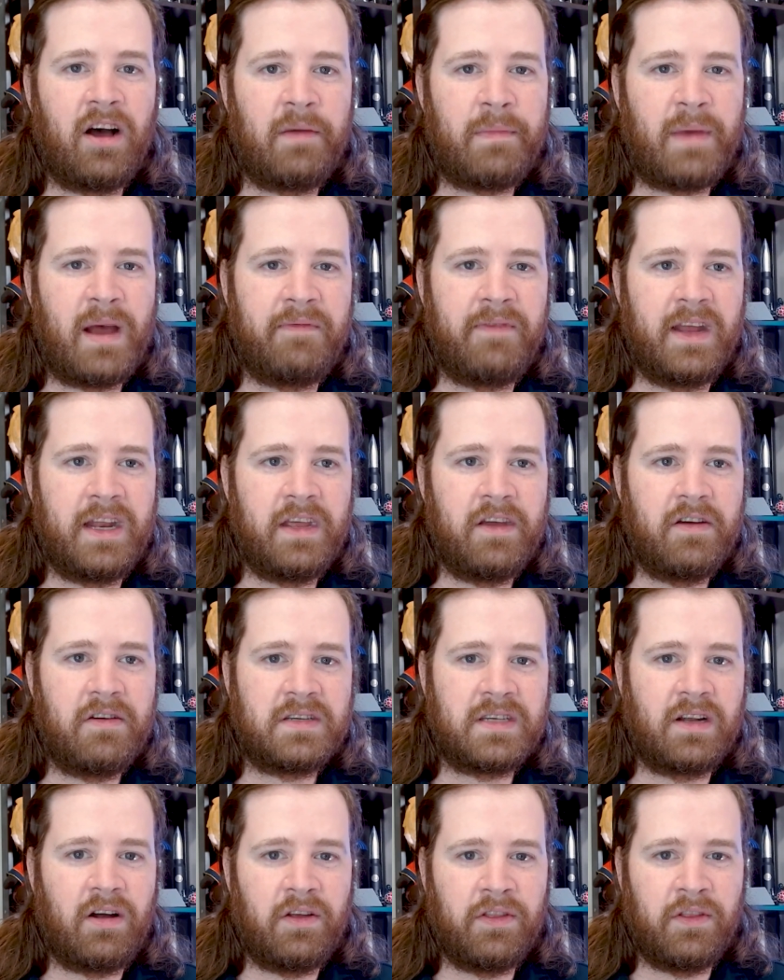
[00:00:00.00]
all my
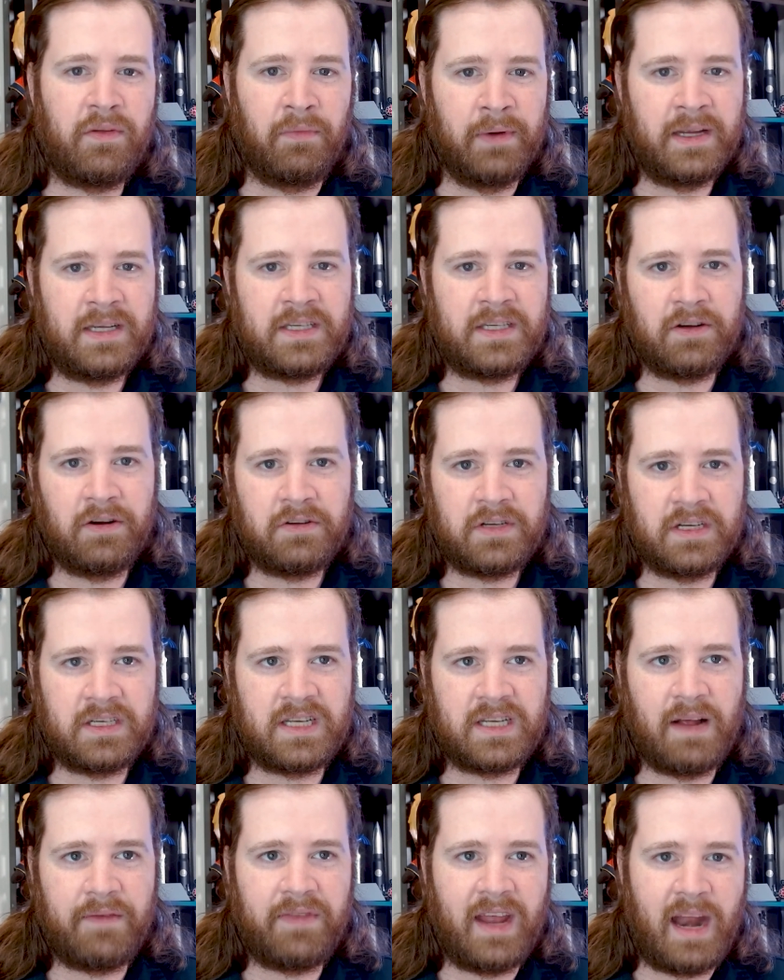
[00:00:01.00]
videos and all the research and
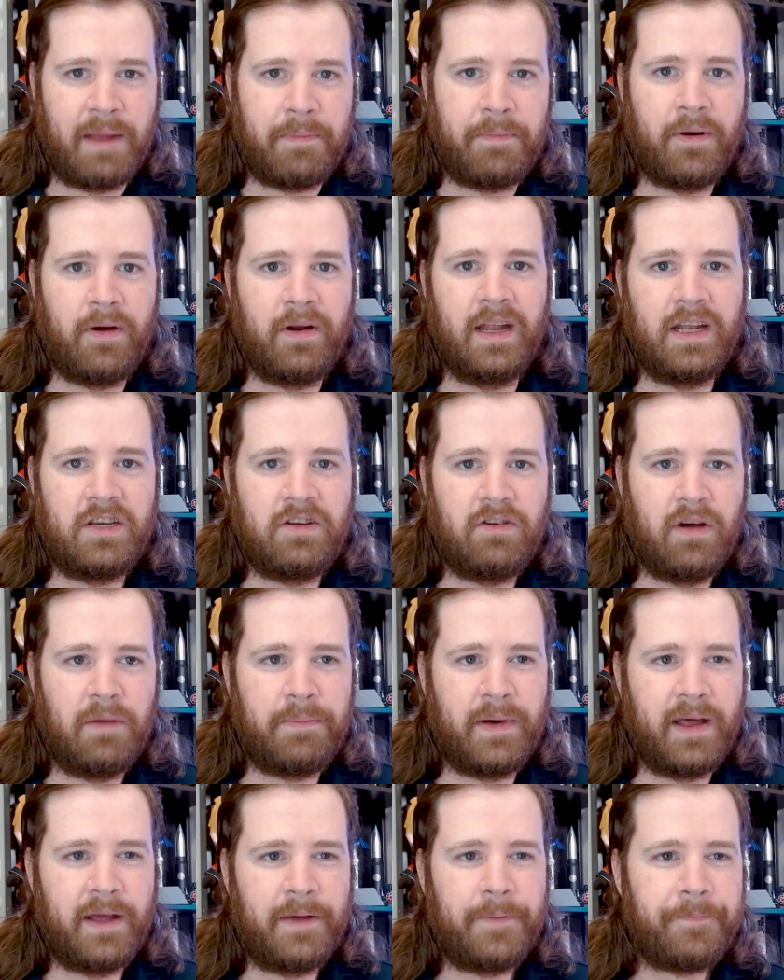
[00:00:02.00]
stuff that I put into it,
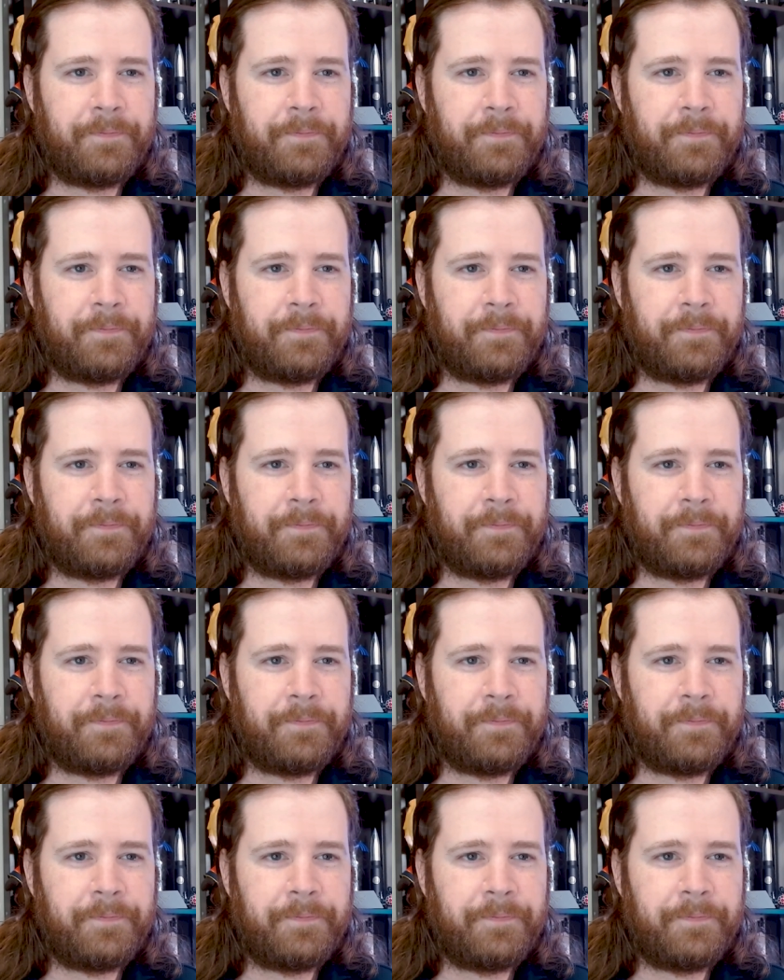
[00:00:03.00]
but